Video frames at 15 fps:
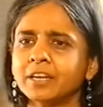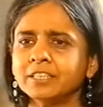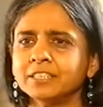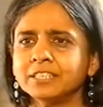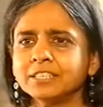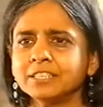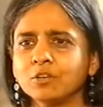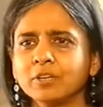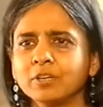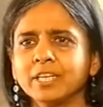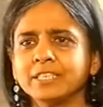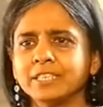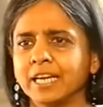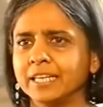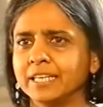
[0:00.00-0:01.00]
Karan, just look
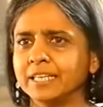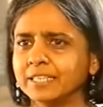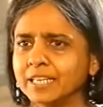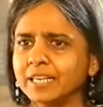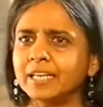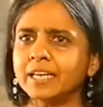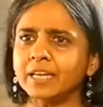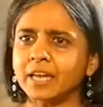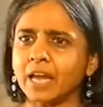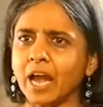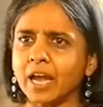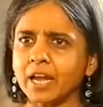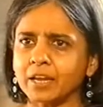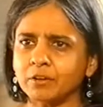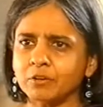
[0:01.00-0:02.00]
at Delhi.
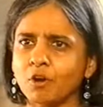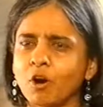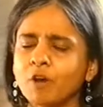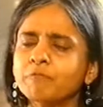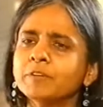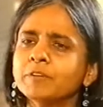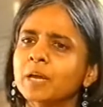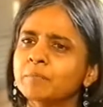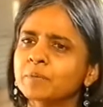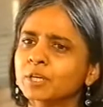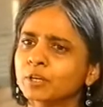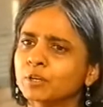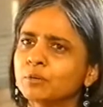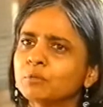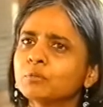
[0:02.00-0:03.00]
Often I'm
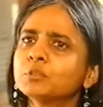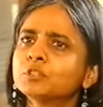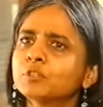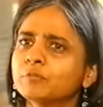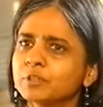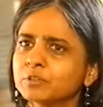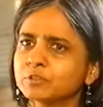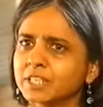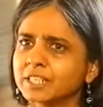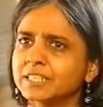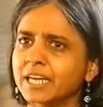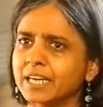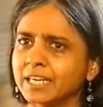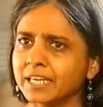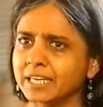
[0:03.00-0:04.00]
accused of
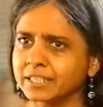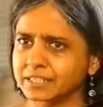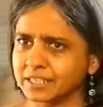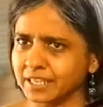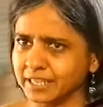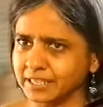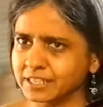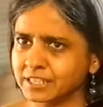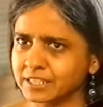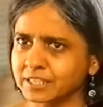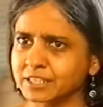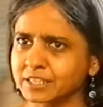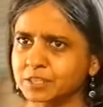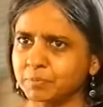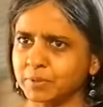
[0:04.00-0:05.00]
using Delhi as an
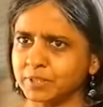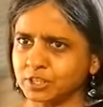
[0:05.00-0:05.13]
instance,